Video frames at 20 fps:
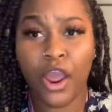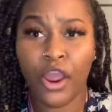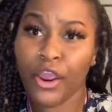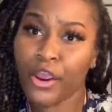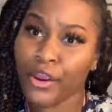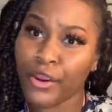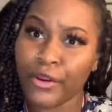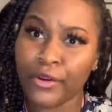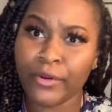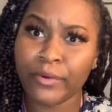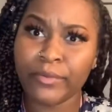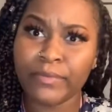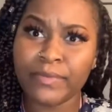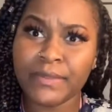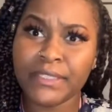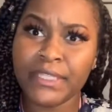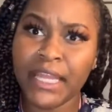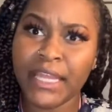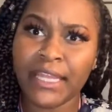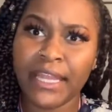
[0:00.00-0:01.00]
herbs
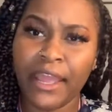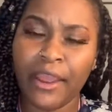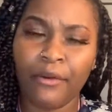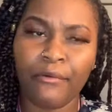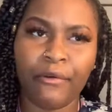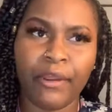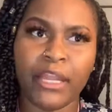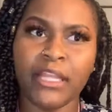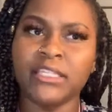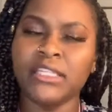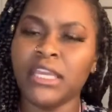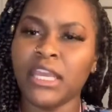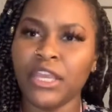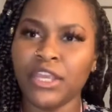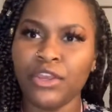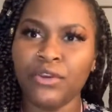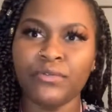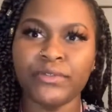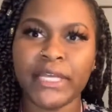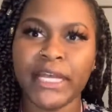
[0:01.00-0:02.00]
and they are ready to get
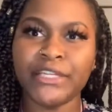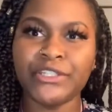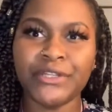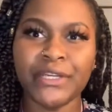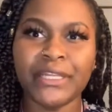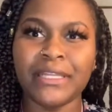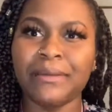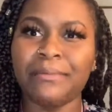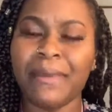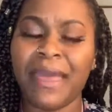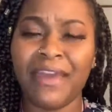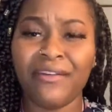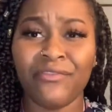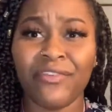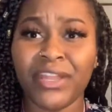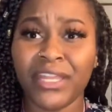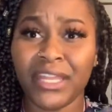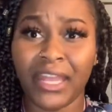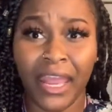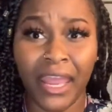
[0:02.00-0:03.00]
used. I drink them
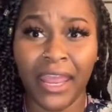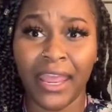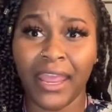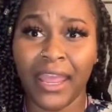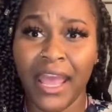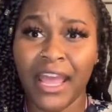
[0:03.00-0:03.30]
every day.